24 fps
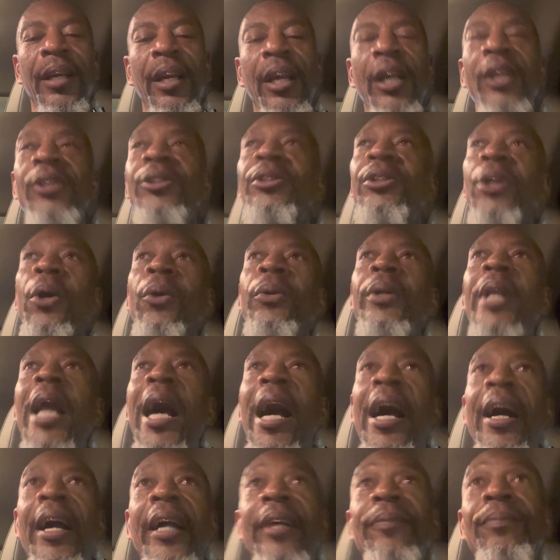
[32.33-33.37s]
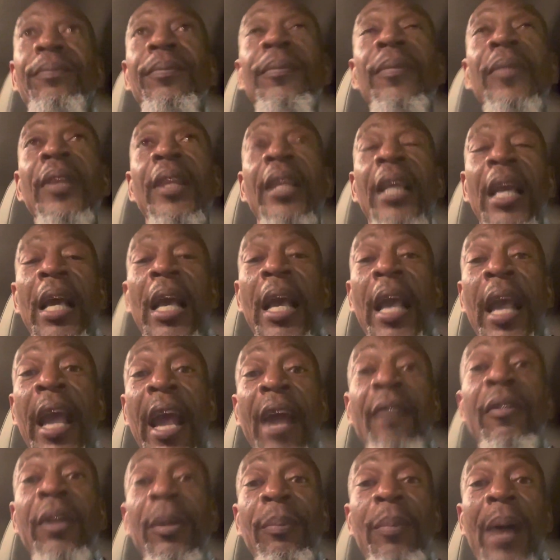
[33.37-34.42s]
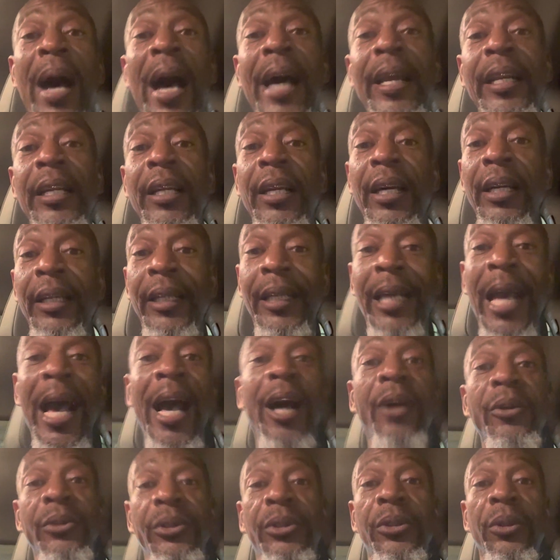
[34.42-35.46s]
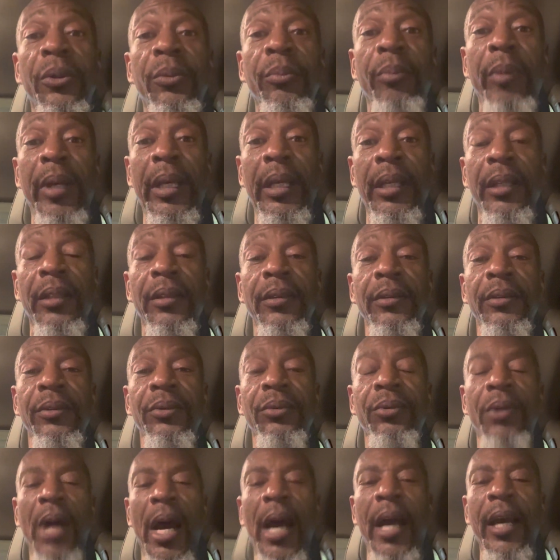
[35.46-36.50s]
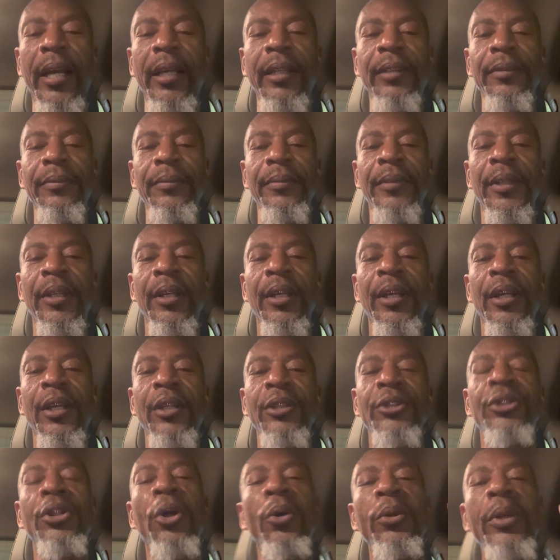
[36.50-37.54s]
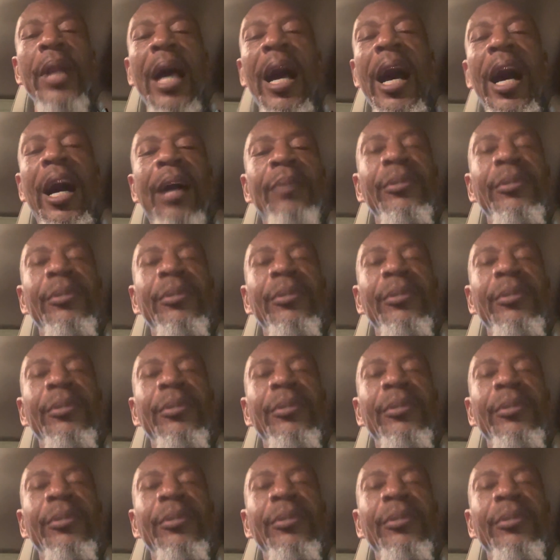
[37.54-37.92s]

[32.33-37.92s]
So now, everybody done counseled me, right? So now I'm